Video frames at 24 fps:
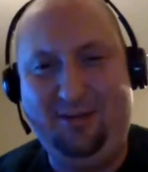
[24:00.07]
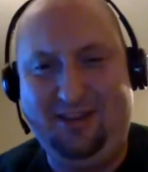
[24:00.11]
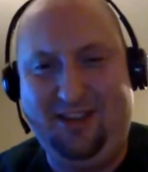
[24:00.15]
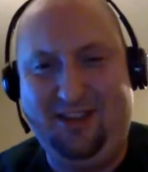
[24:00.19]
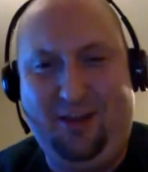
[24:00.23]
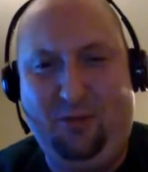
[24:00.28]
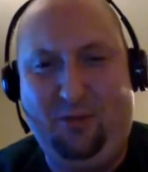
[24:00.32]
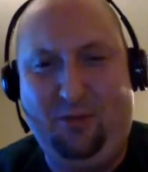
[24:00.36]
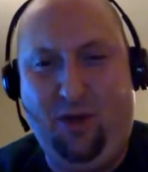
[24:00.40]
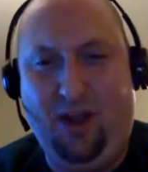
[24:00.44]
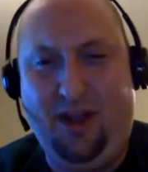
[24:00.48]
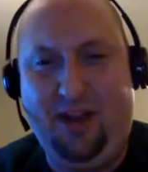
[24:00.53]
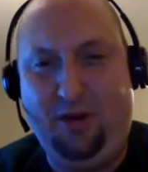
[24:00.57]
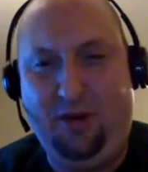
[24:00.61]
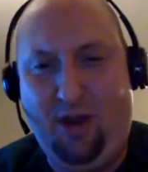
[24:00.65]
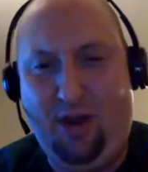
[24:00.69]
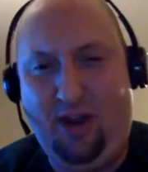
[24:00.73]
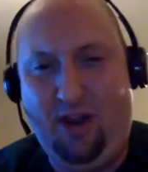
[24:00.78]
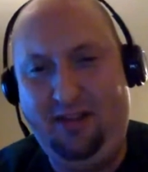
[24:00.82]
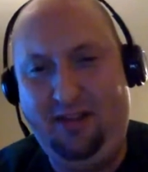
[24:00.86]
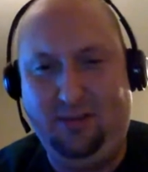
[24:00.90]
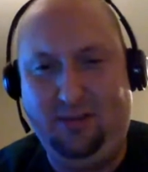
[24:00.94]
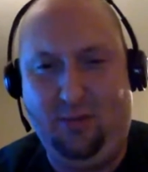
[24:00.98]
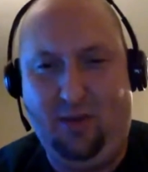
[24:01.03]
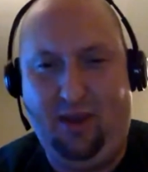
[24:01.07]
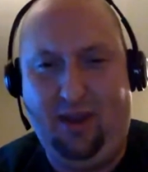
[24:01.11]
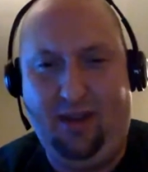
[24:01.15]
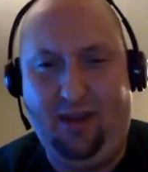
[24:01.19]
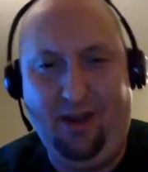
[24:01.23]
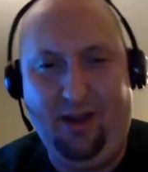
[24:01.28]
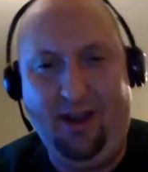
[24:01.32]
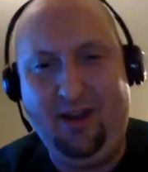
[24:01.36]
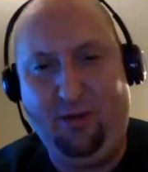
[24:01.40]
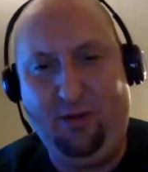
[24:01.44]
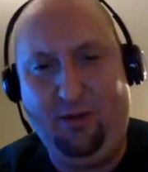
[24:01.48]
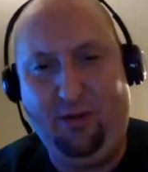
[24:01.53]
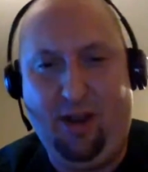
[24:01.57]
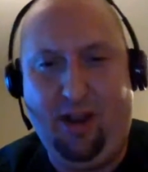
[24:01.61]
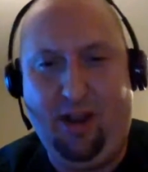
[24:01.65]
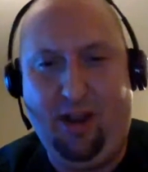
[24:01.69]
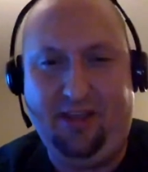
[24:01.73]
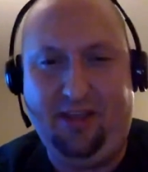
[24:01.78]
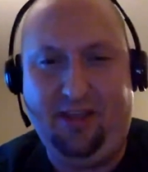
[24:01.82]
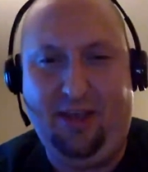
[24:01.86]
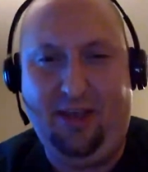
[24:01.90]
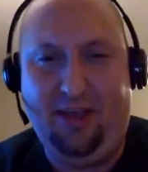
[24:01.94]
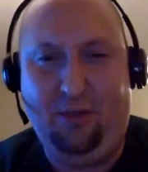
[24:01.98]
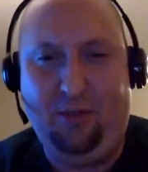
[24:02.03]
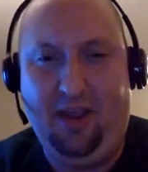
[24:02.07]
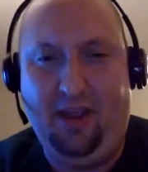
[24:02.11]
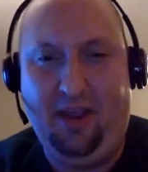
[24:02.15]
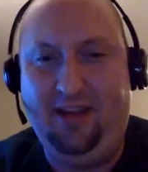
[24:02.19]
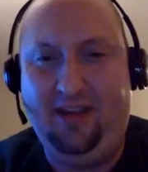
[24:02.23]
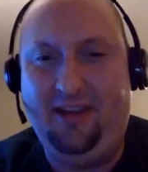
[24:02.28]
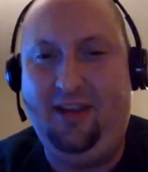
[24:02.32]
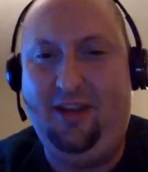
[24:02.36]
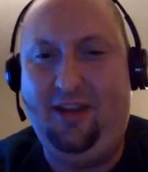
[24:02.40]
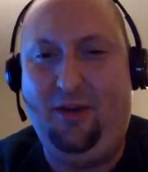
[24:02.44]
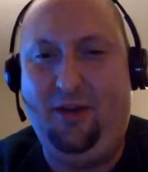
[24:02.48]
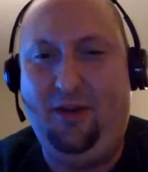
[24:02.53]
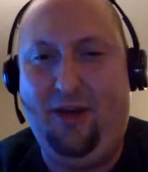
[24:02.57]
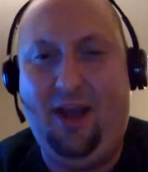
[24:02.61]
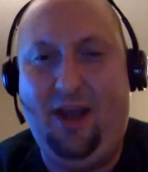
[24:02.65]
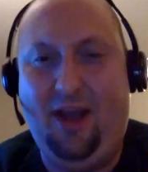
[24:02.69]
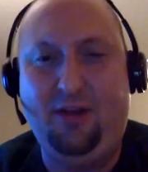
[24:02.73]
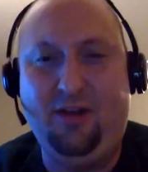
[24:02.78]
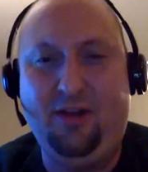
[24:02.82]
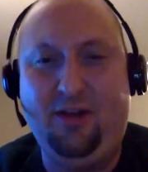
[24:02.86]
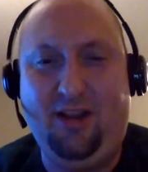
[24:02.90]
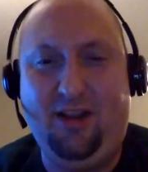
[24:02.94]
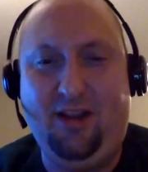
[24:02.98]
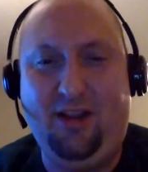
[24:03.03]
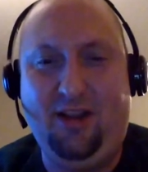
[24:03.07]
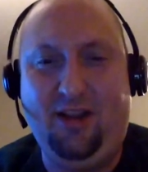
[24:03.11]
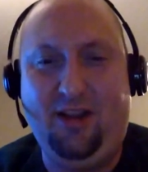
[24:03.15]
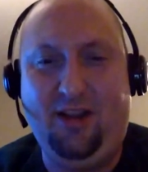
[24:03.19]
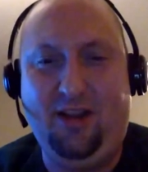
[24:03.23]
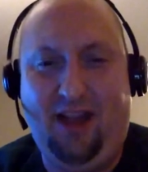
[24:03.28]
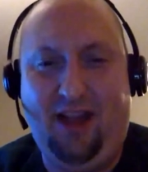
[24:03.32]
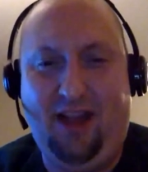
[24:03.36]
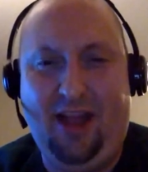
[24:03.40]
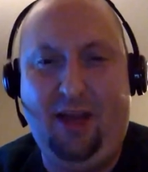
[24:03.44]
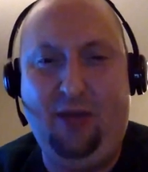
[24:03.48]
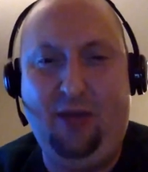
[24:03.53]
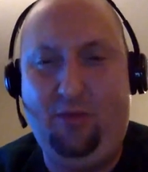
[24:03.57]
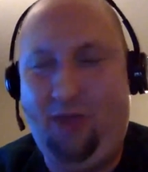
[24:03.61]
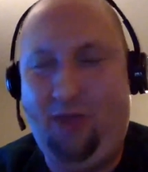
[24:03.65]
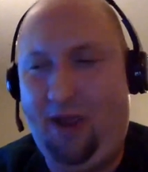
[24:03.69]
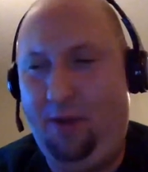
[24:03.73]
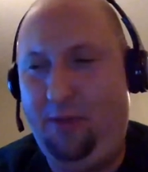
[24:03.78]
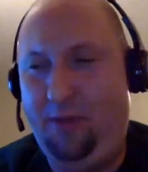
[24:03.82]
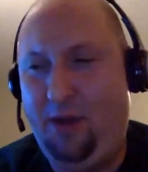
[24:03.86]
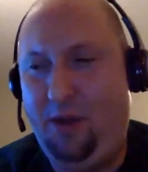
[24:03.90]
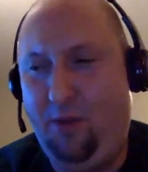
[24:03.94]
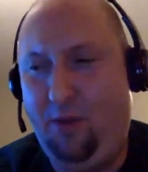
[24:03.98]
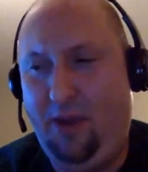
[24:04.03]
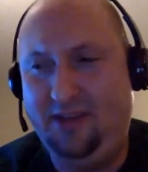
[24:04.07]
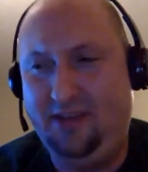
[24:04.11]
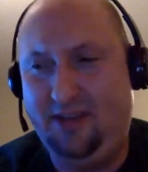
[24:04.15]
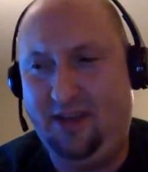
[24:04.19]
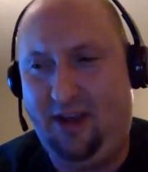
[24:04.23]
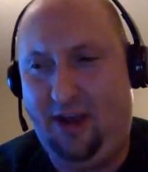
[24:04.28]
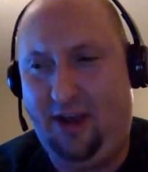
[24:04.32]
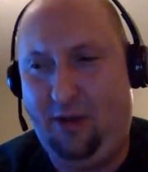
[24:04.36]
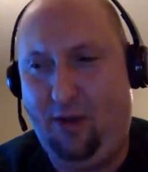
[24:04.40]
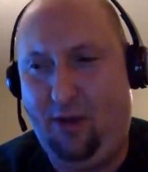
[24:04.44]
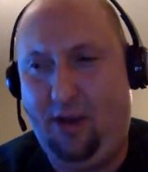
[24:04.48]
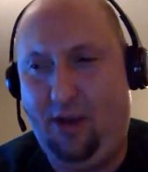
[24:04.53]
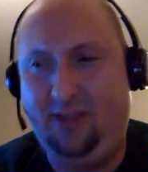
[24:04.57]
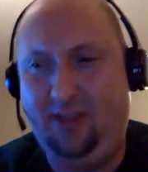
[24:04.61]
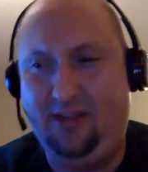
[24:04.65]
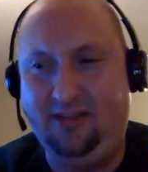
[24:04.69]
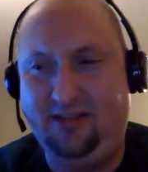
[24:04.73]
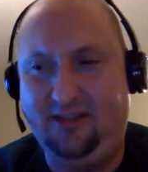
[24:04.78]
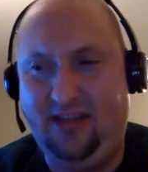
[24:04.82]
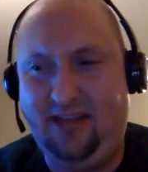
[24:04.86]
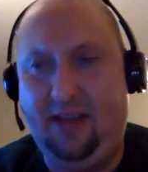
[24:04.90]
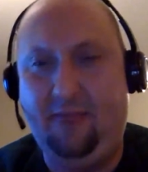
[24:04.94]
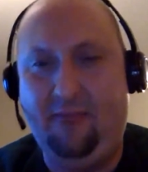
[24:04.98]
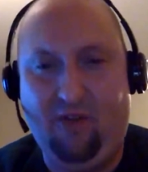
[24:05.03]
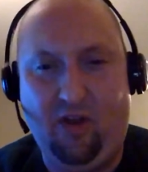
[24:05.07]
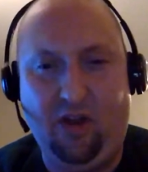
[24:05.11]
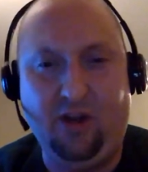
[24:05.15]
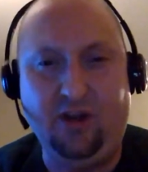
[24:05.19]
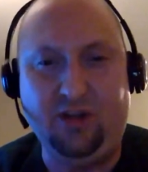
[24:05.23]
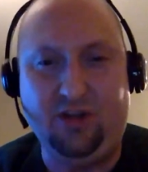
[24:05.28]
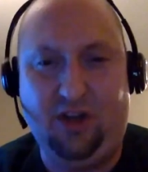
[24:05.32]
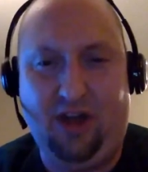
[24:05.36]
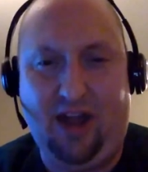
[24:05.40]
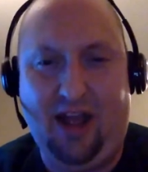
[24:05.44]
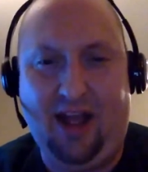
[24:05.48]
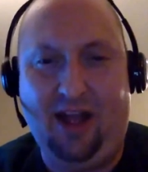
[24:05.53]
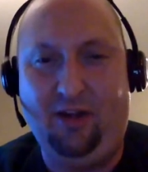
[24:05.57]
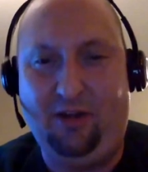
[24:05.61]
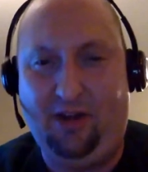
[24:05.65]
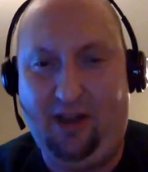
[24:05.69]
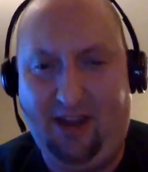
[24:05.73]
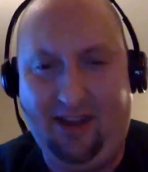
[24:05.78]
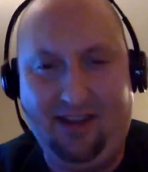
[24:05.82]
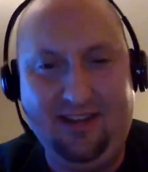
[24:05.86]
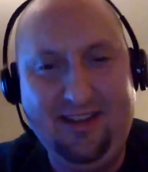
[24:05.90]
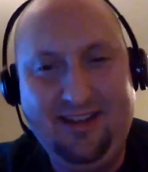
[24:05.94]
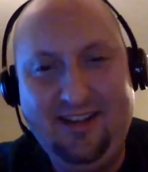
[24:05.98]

was like, well, I could write it this way. I could write that way. How many ways could I write the same functionality?